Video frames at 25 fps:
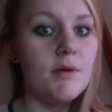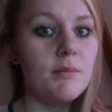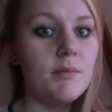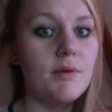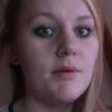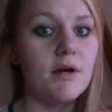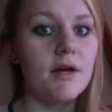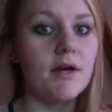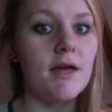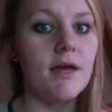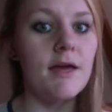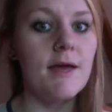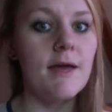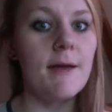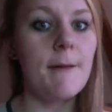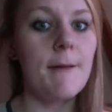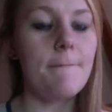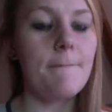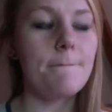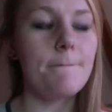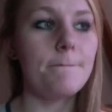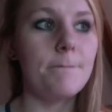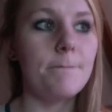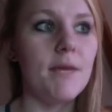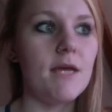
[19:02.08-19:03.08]
book,
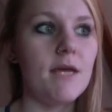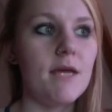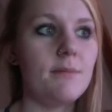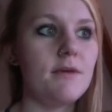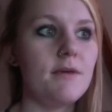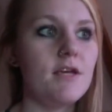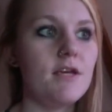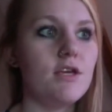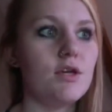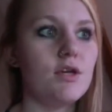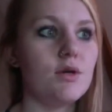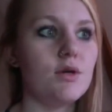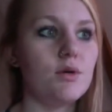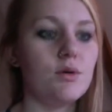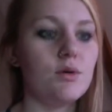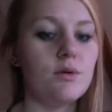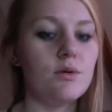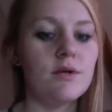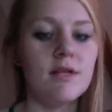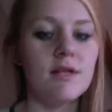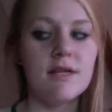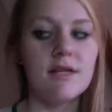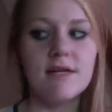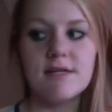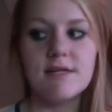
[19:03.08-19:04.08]
maybe
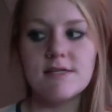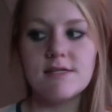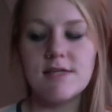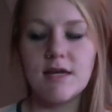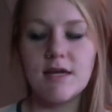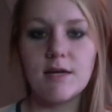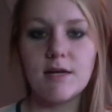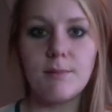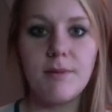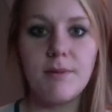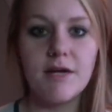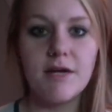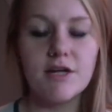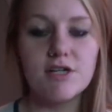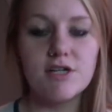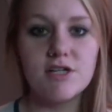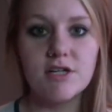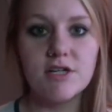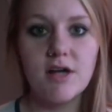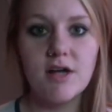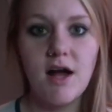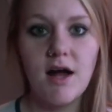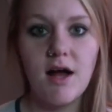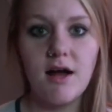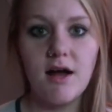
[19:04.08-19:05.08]
you take a
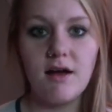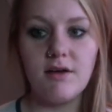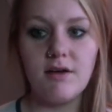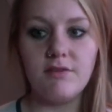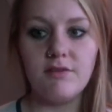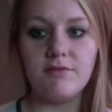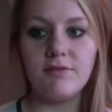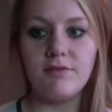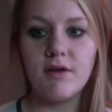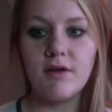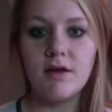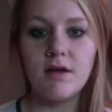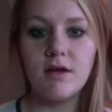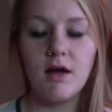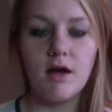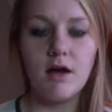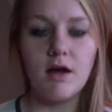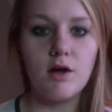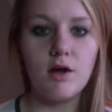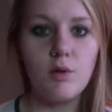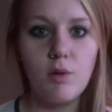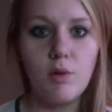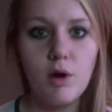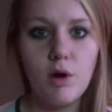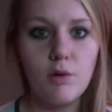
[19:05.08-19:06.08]
picture of a
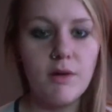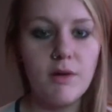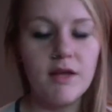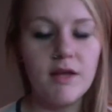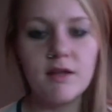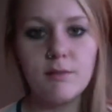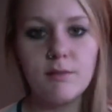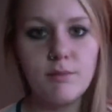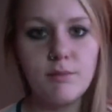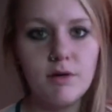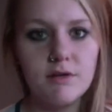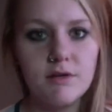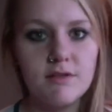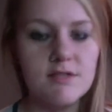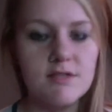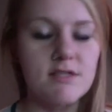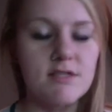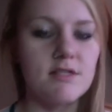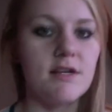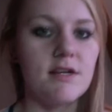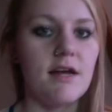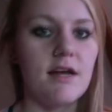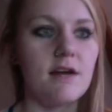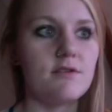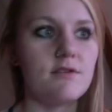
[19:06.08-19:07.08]
quote in the book that
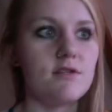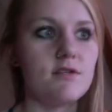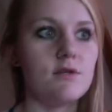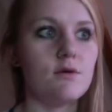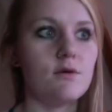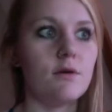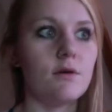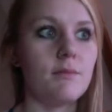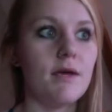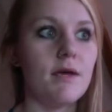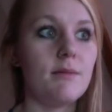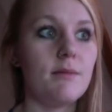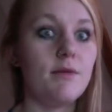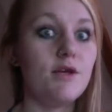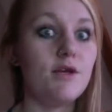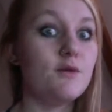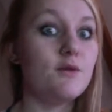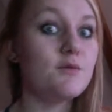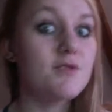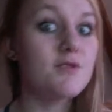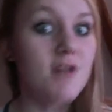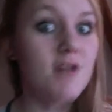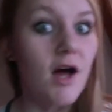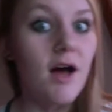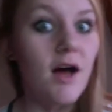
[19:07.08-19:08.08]
stood out to you, or maybe
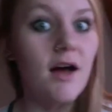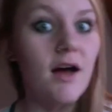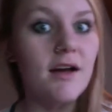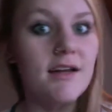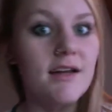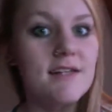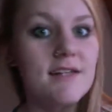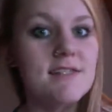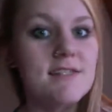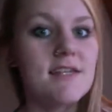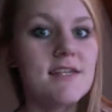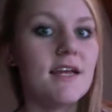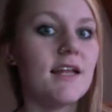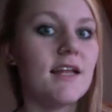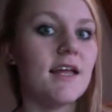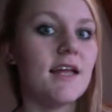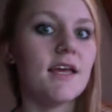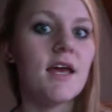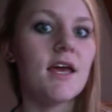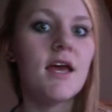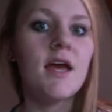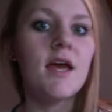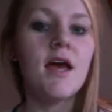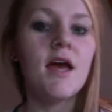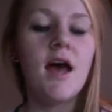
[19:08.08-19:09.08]
you talk and say
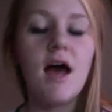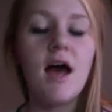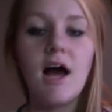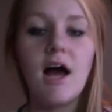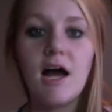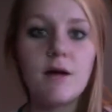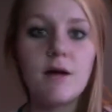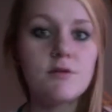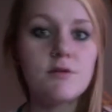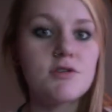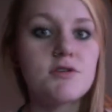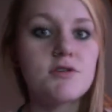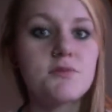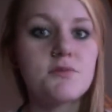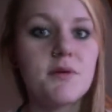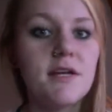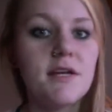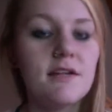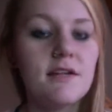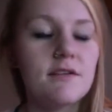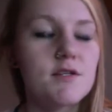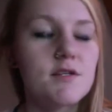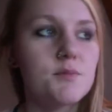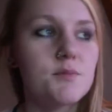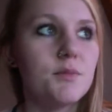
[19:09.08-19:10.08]
like, I was just
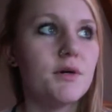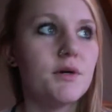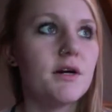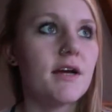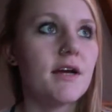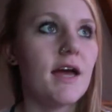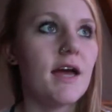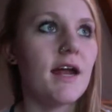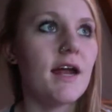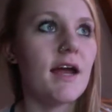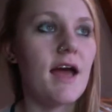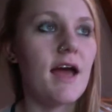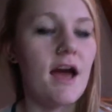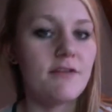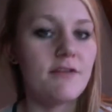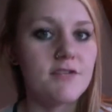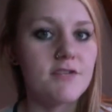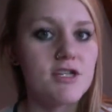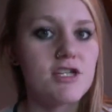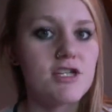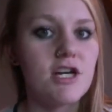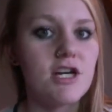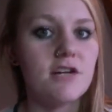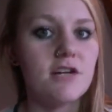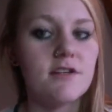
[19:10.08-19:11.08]
reading this book and I have to
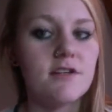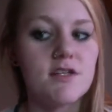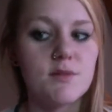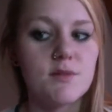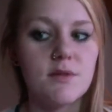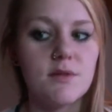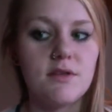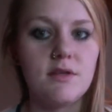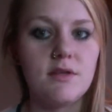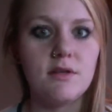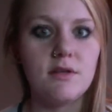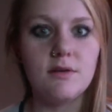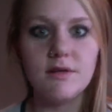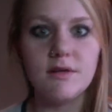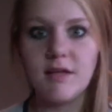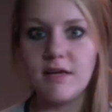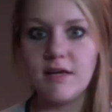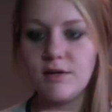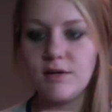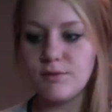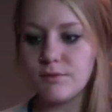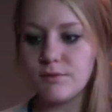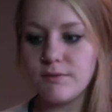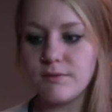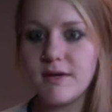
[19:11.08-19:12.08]
share this with you, and like
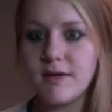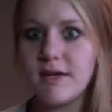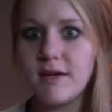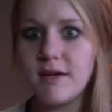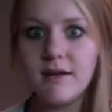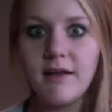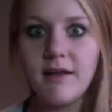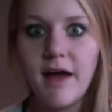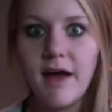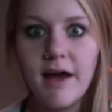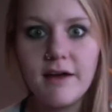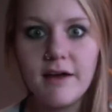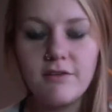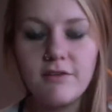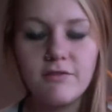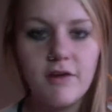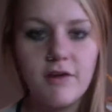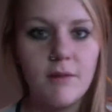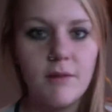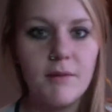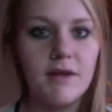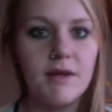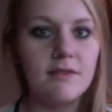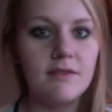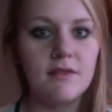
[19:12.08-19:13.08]
read a line
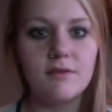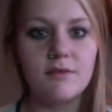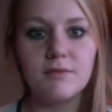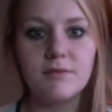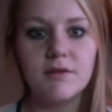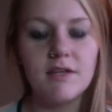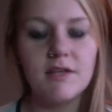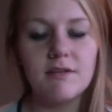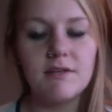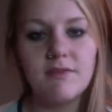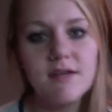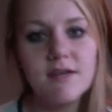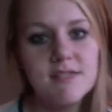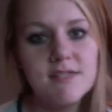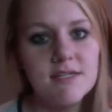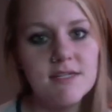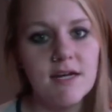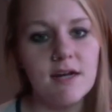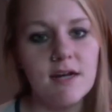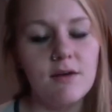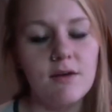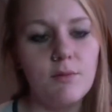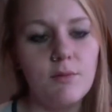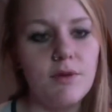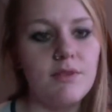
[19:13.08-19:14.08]
from it that really
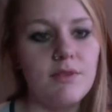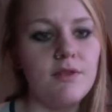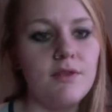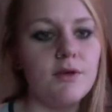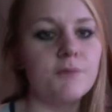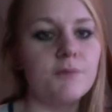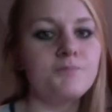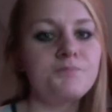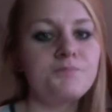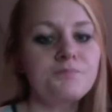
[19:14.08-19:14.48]
resonated with you.